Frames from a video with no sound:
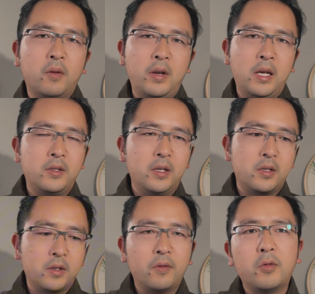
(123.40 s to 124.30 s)
lenses.
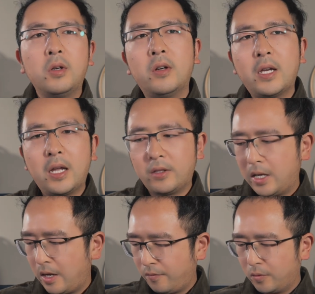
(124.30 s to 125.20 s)
So if we look at the
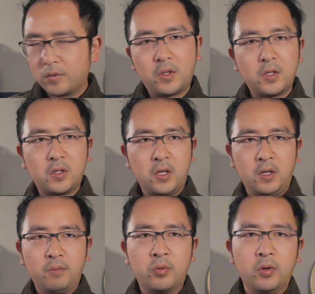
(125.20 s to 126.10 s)
iPhone
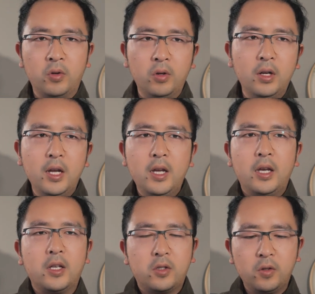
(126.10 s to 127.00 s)
16 Pro,
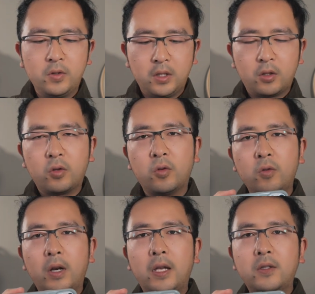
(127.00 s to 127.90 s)
it's using the two
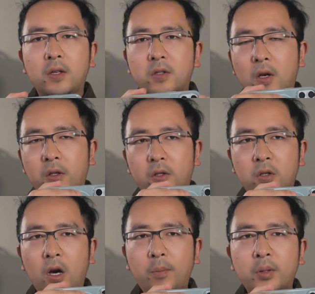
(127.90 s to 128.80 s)
lenses on the
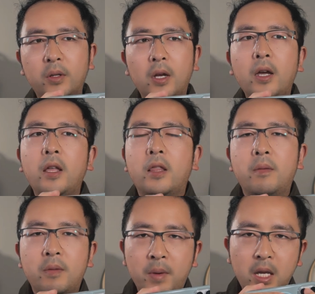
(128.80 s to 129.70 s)
top the
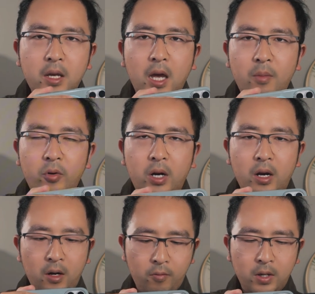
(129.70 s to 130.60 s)
main camera
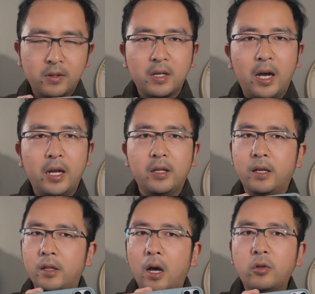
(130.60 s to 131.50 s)
on one side
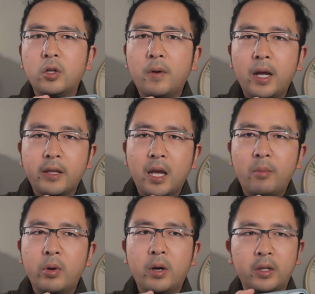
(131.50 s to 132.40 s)
and ultra wide
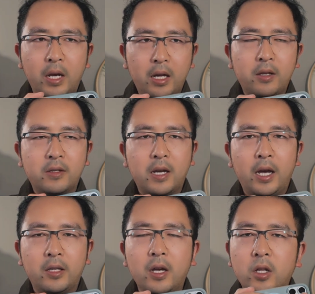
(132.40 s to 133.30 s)
camera on the other
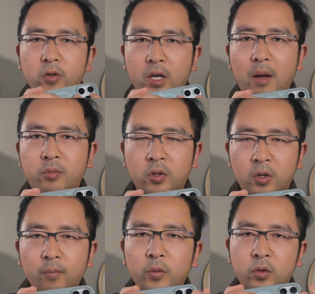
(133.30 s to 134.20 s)
side to
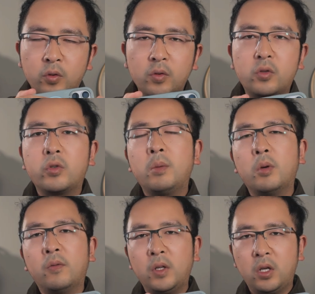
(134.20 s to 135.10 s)
capture two stream
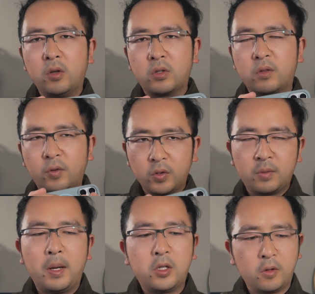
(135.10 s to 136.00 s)
of videos for
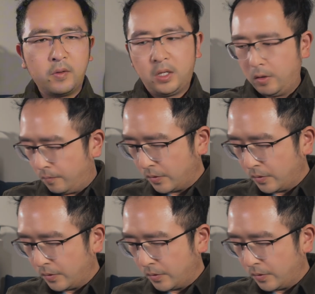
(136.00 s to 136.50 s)
spatial video.